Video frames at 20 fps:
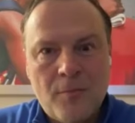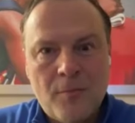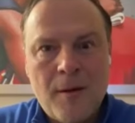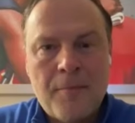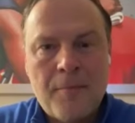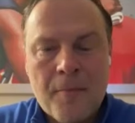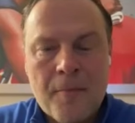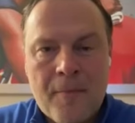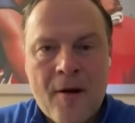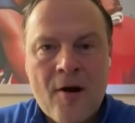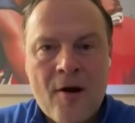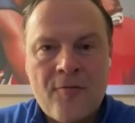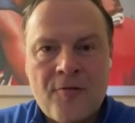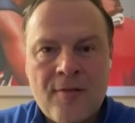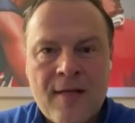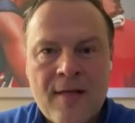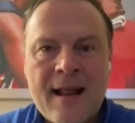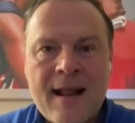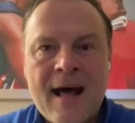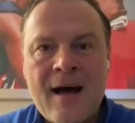will be prepared
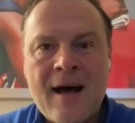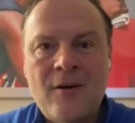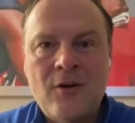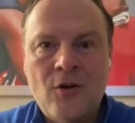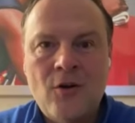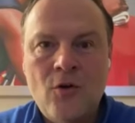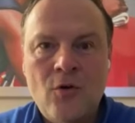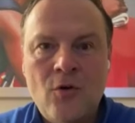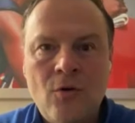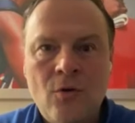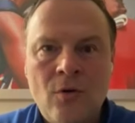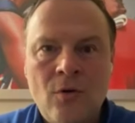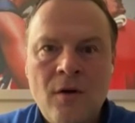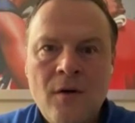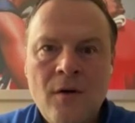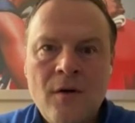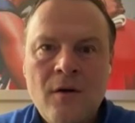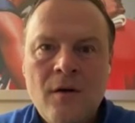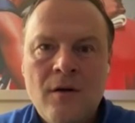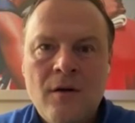for that. How do you,
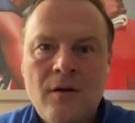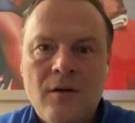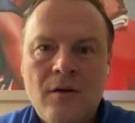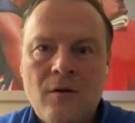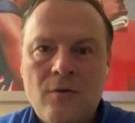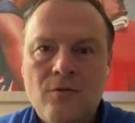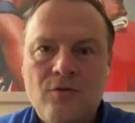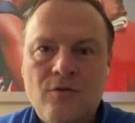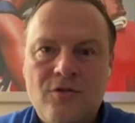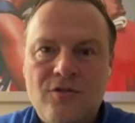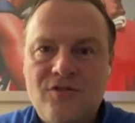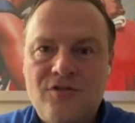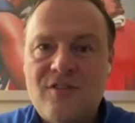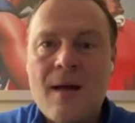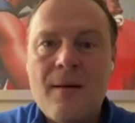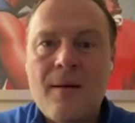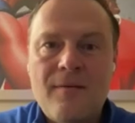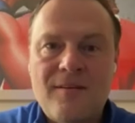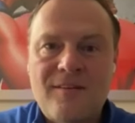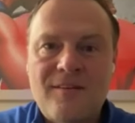you know,
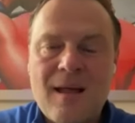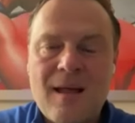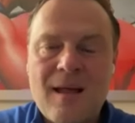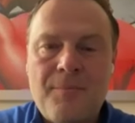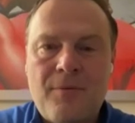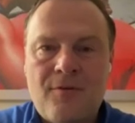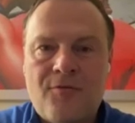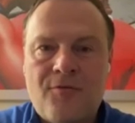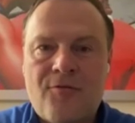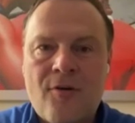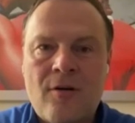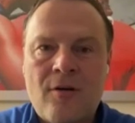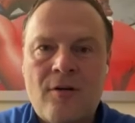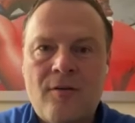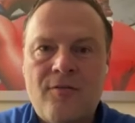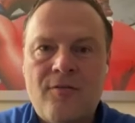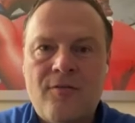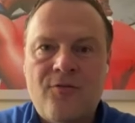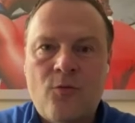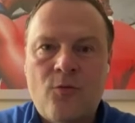step step in front
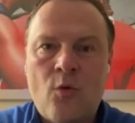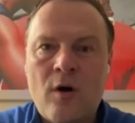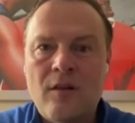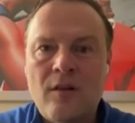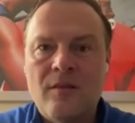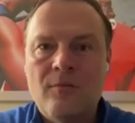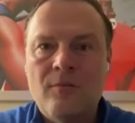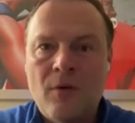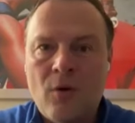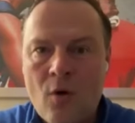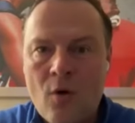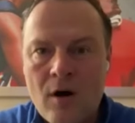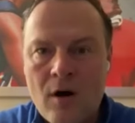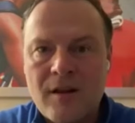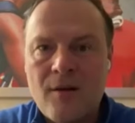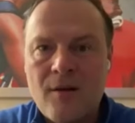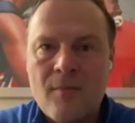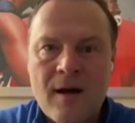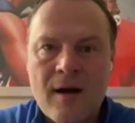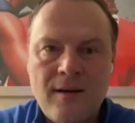of what
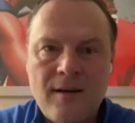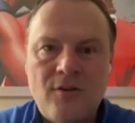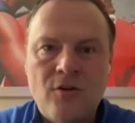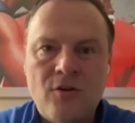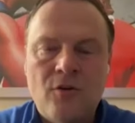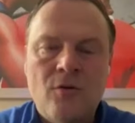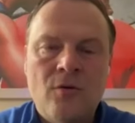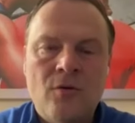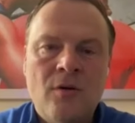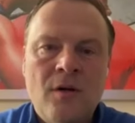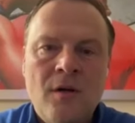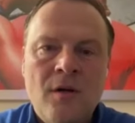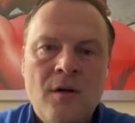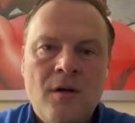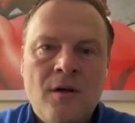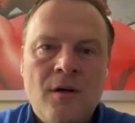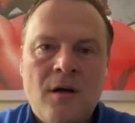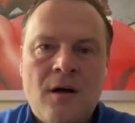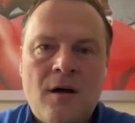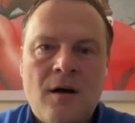Milwaukee might do,
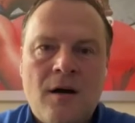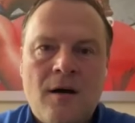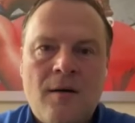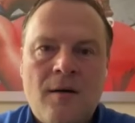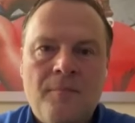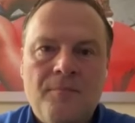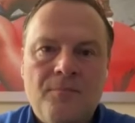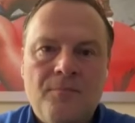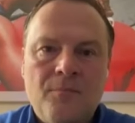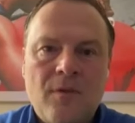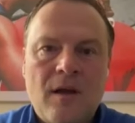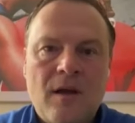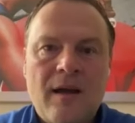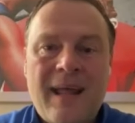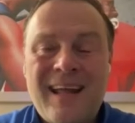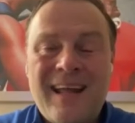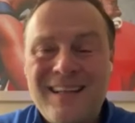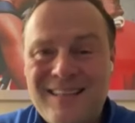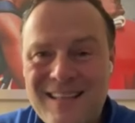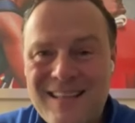um,
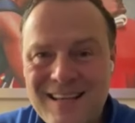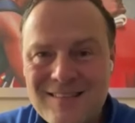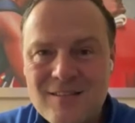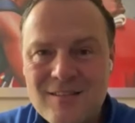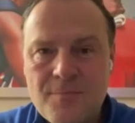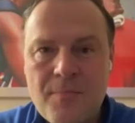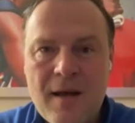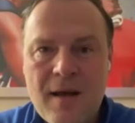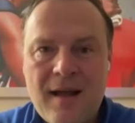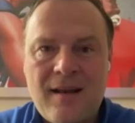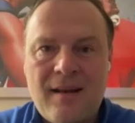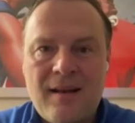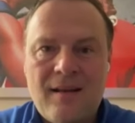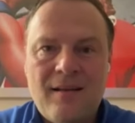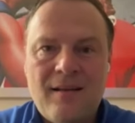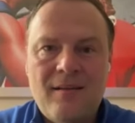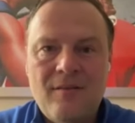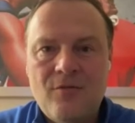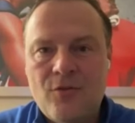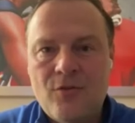
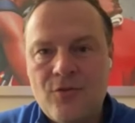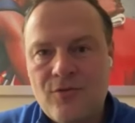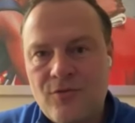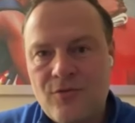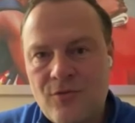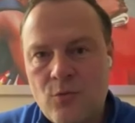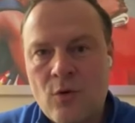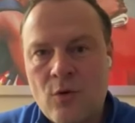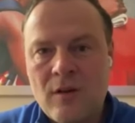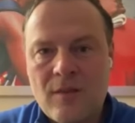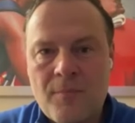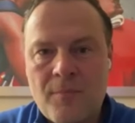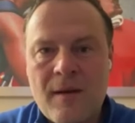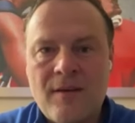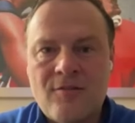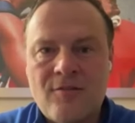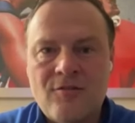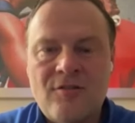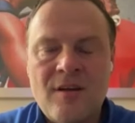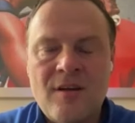anticipating what the
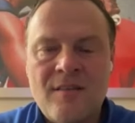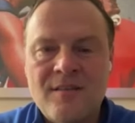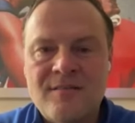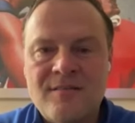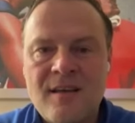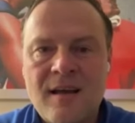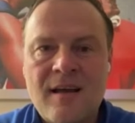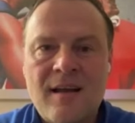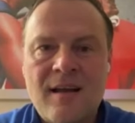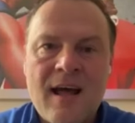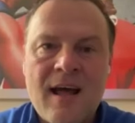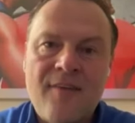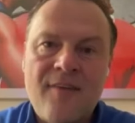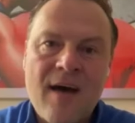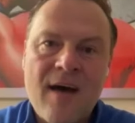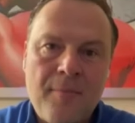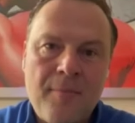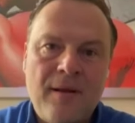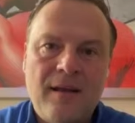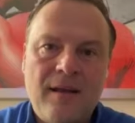Pacers did in the second half
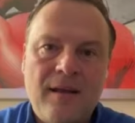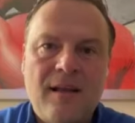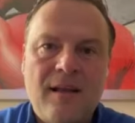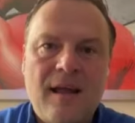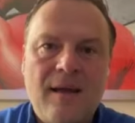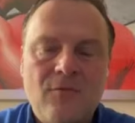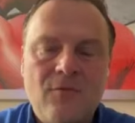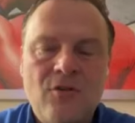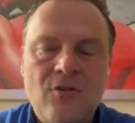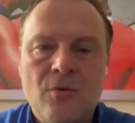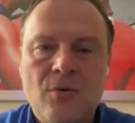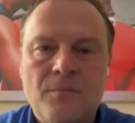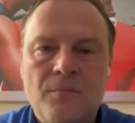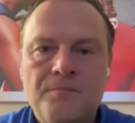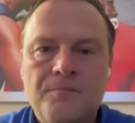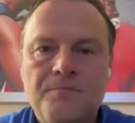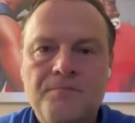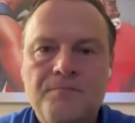happening in Game Two?